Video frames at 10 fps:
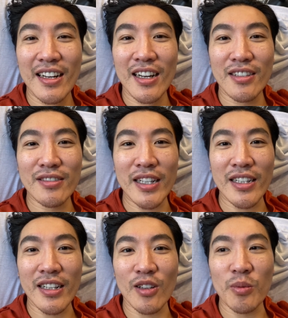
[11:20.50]
All right,
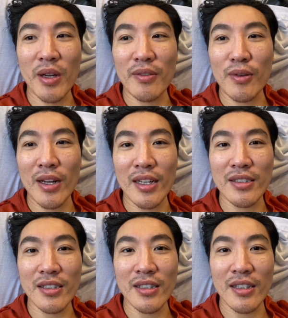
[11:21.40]
I hope everyone has
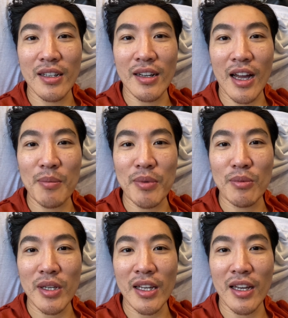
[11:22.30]
a happy
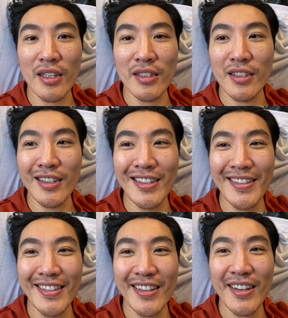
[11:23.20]
weekend.
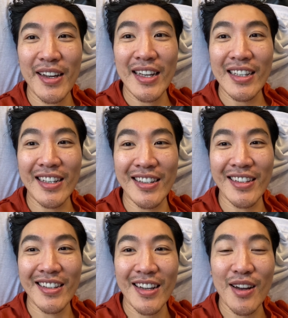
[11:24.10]

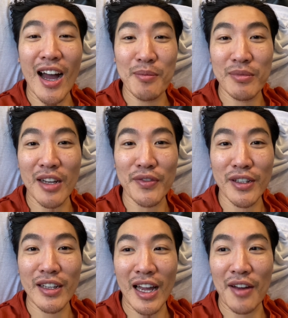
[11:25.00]
I'm
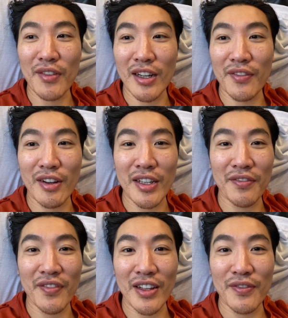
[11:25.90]
definitely having a very
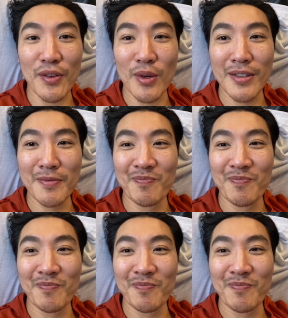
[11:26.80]
eventful one.